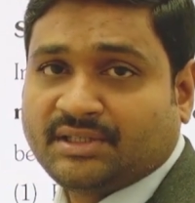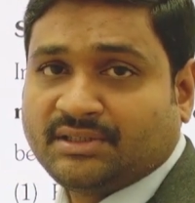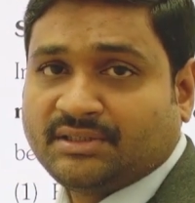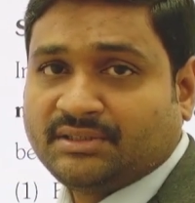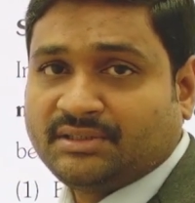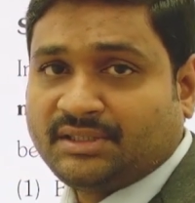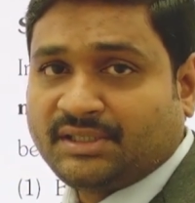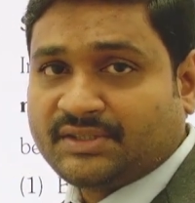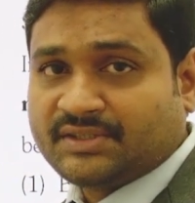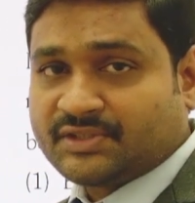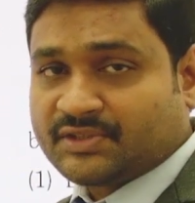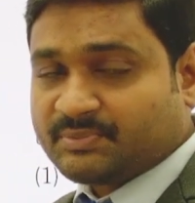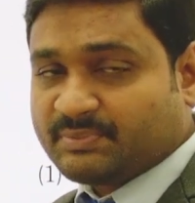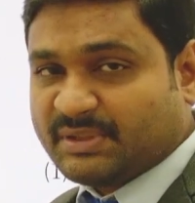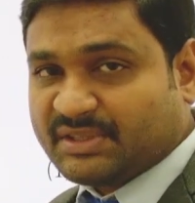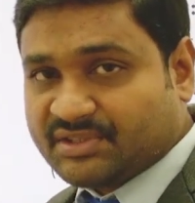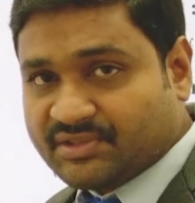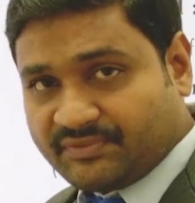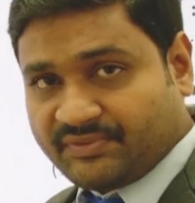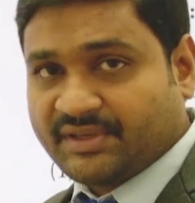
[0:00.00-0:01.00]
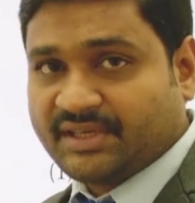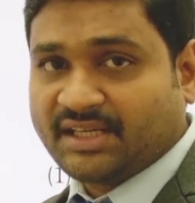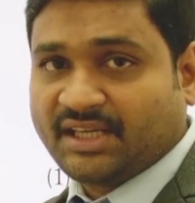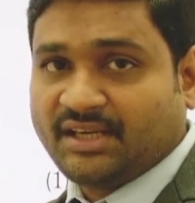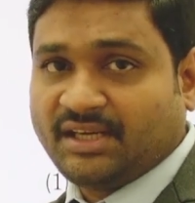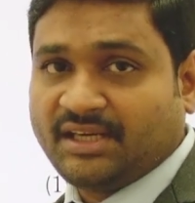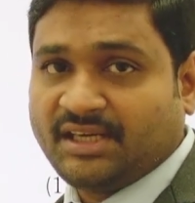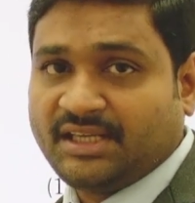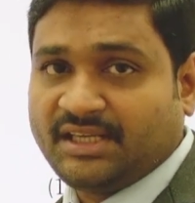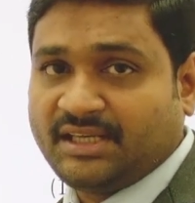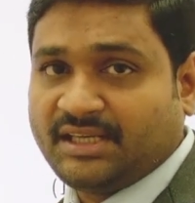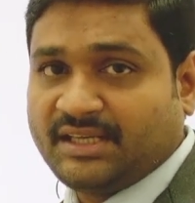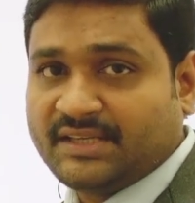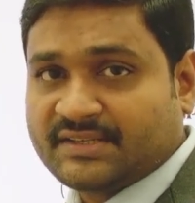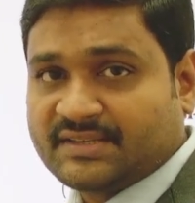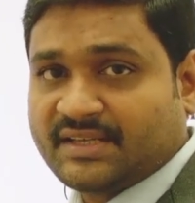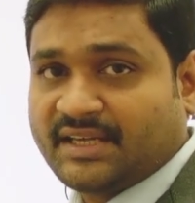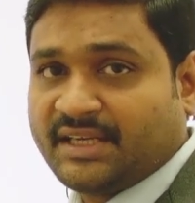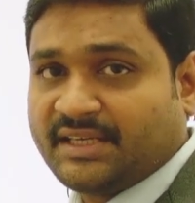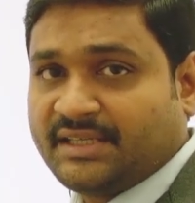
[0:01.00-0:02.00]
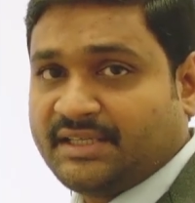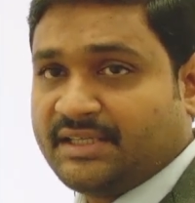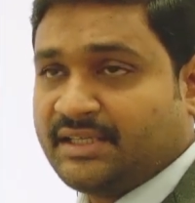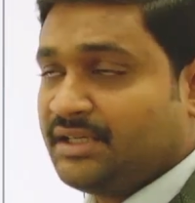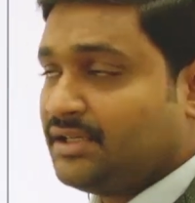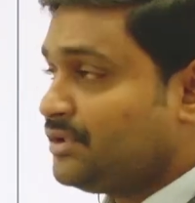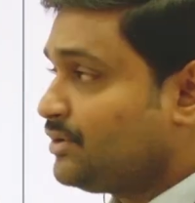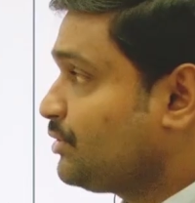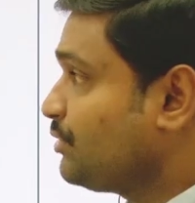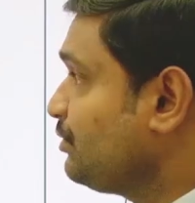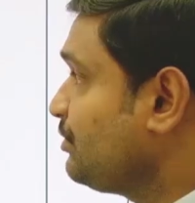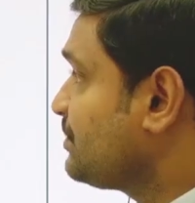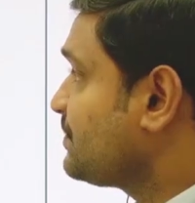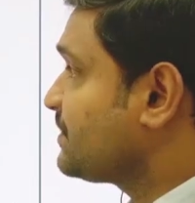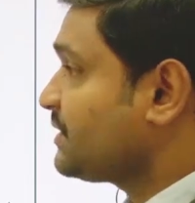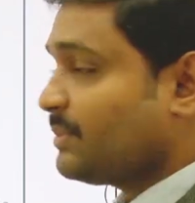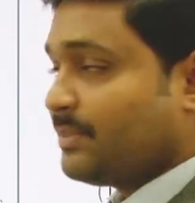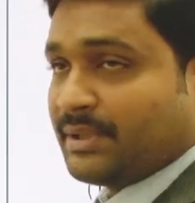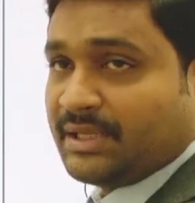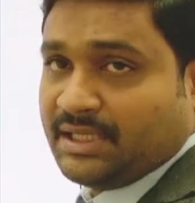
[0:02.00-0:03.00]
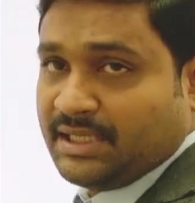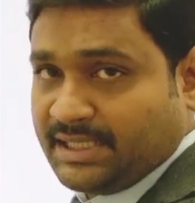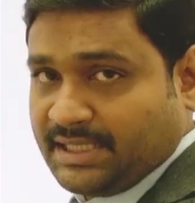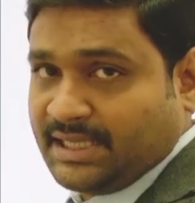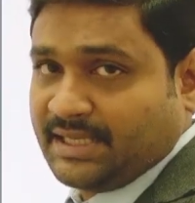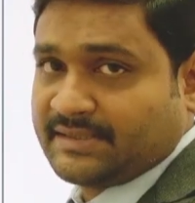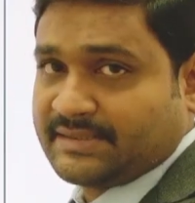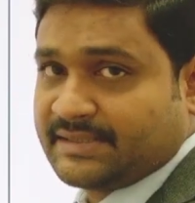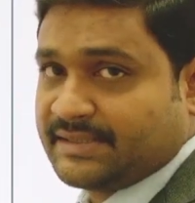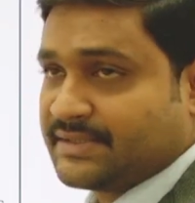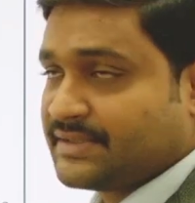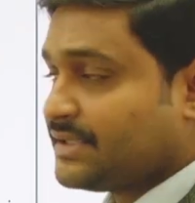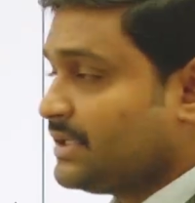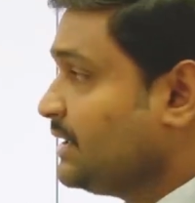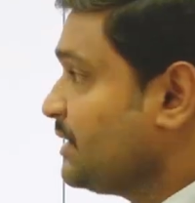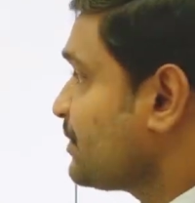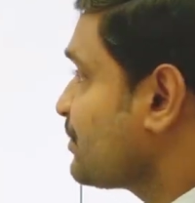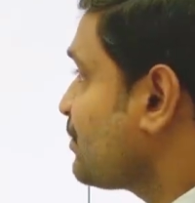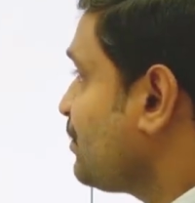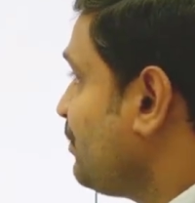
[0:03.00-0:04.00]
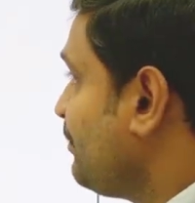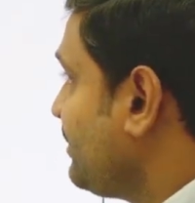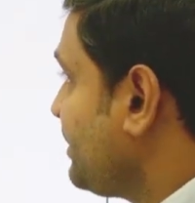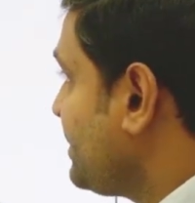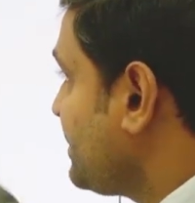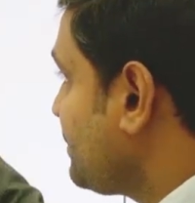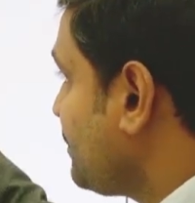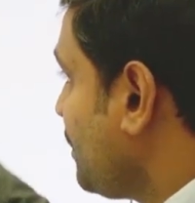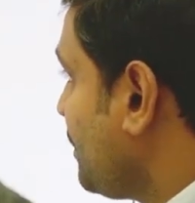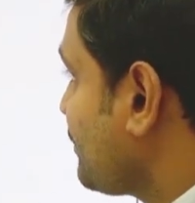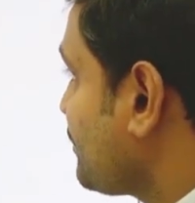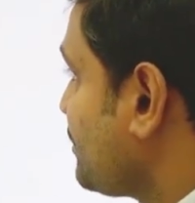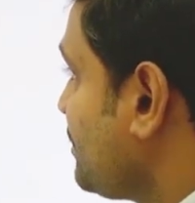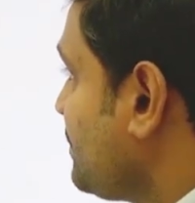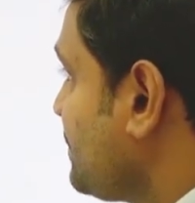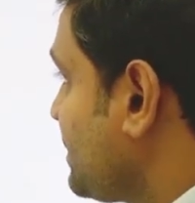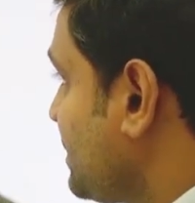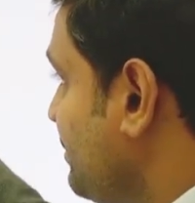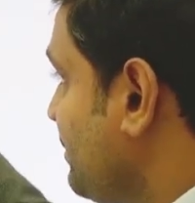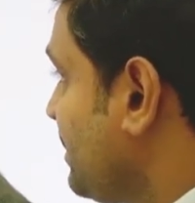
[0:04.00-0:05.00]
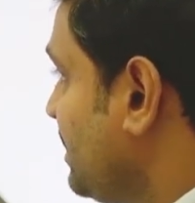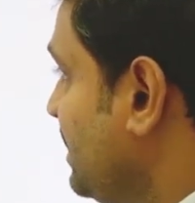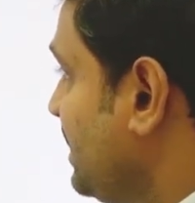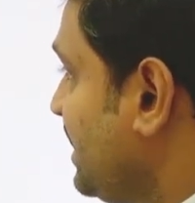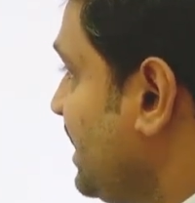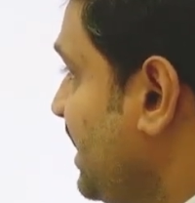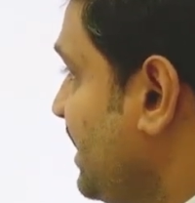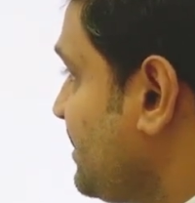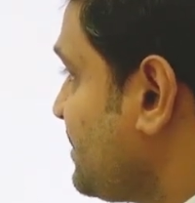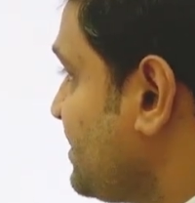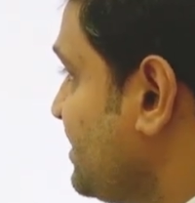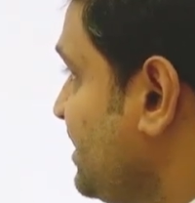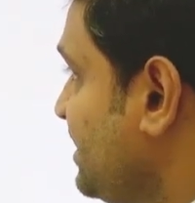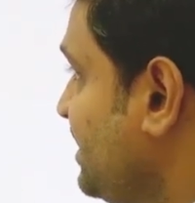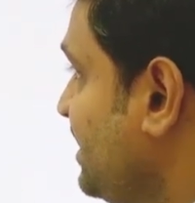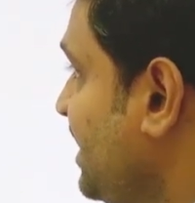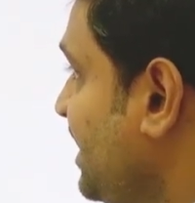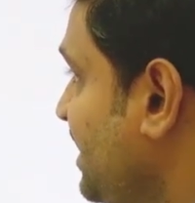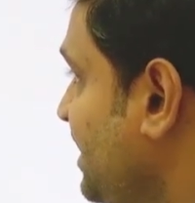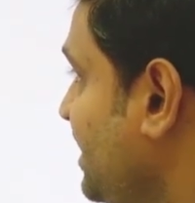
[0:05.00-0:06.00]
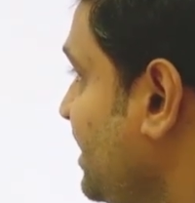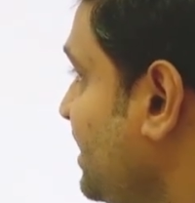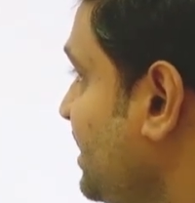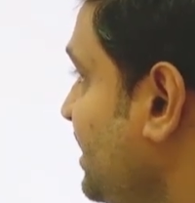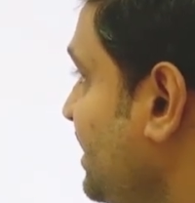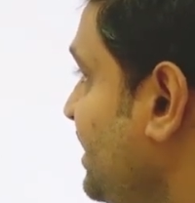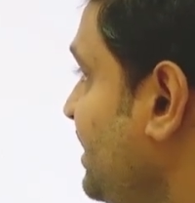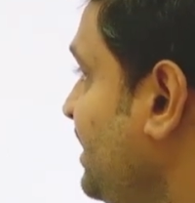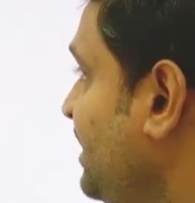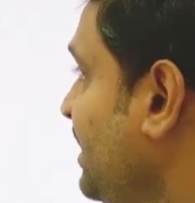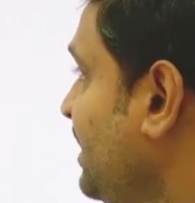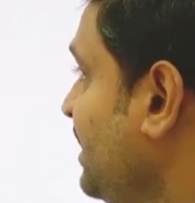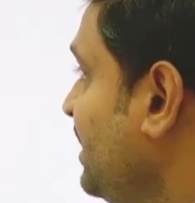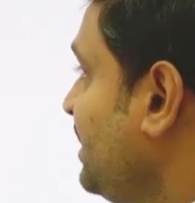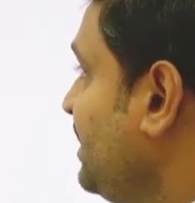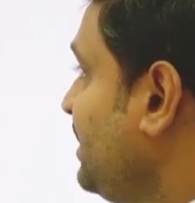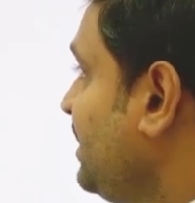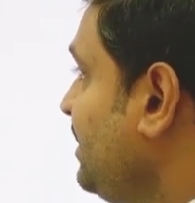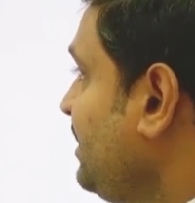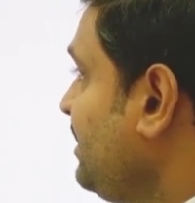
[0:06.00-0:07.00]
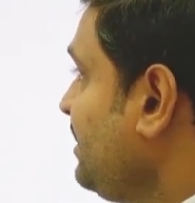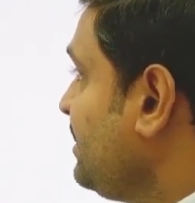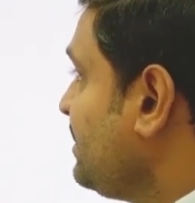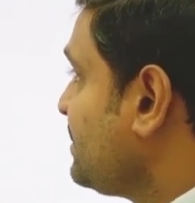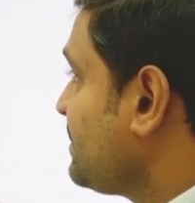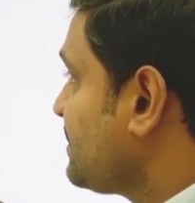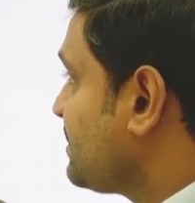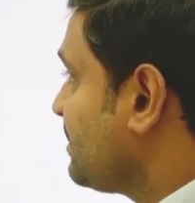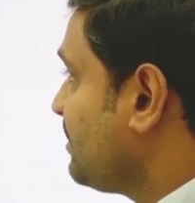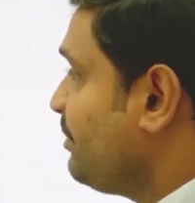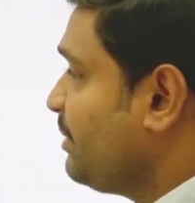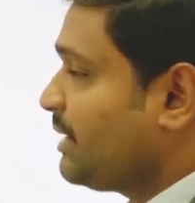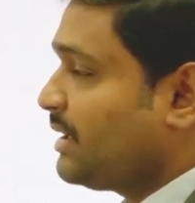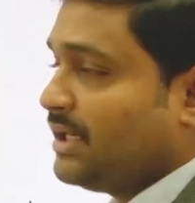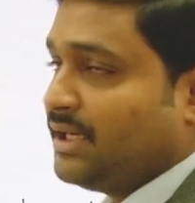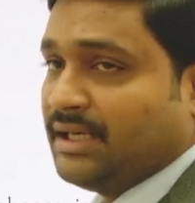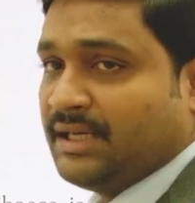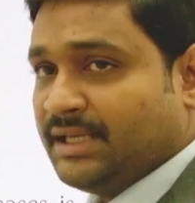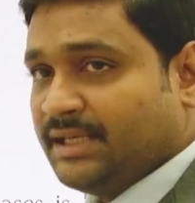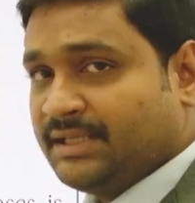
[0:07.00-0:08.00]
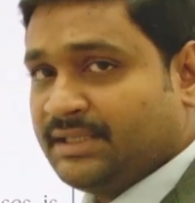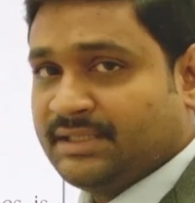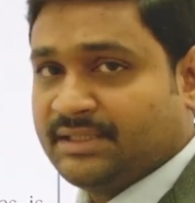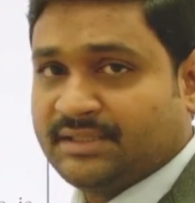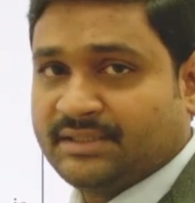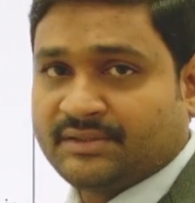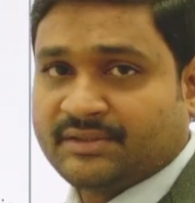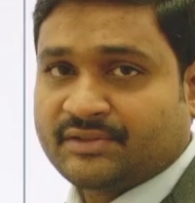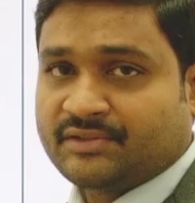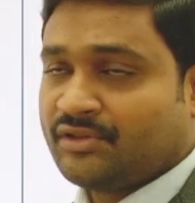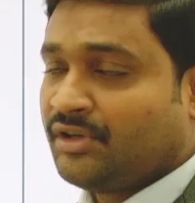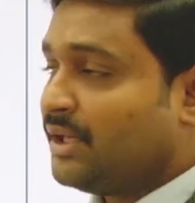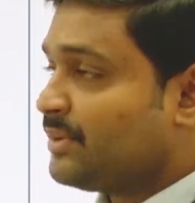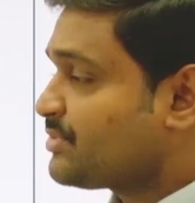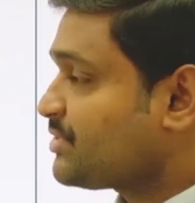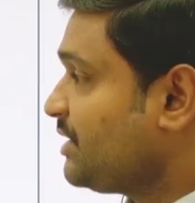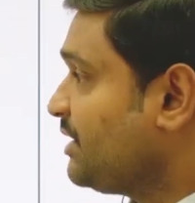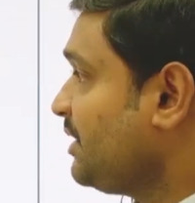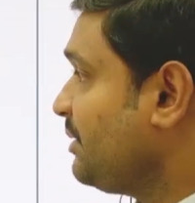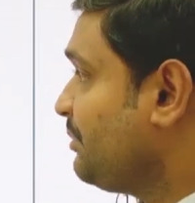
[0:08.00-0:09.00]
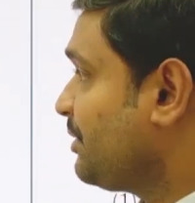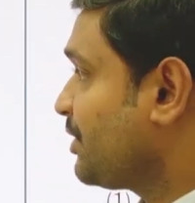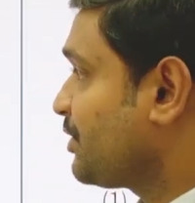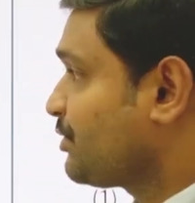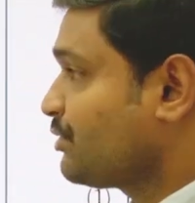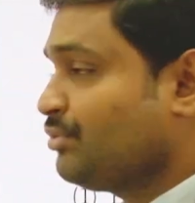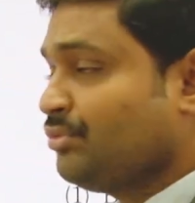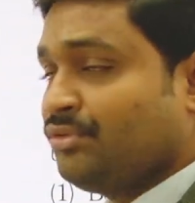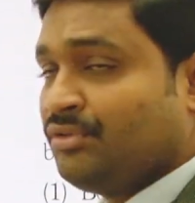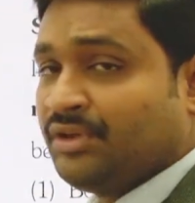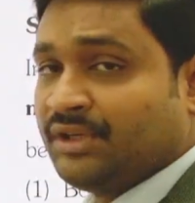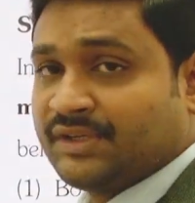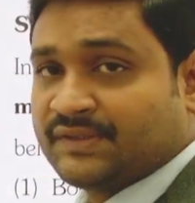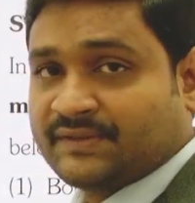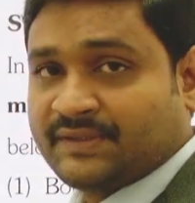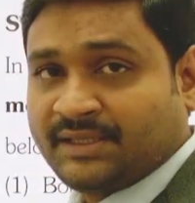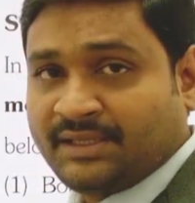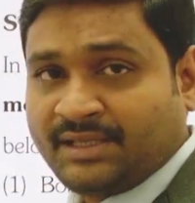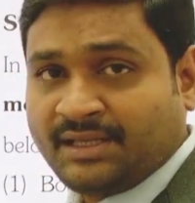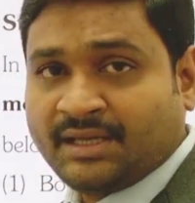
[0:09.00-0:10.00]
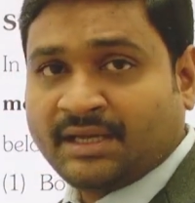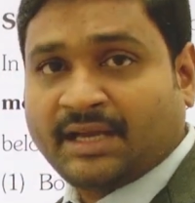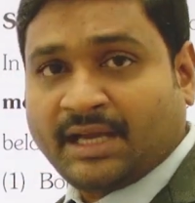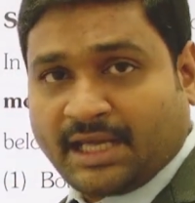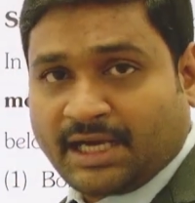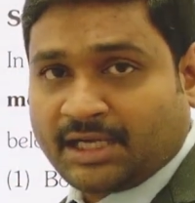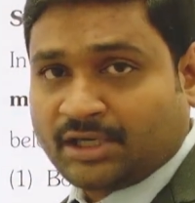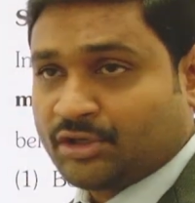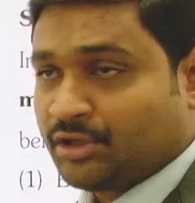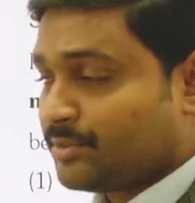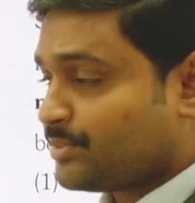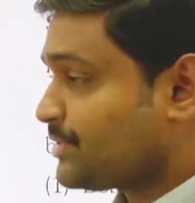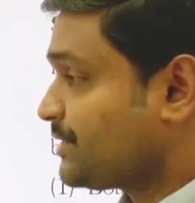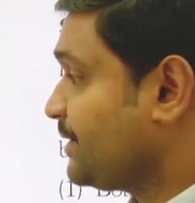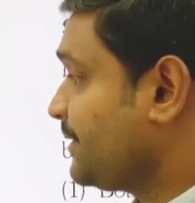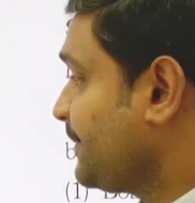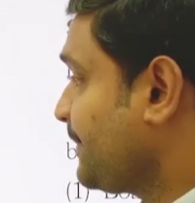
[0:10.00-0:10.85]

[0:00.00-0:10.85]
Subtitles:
is specifically designed to zebralic acids. So where is the option zebralic acid? Directly here, zebralin. So option number 2 is the correct option.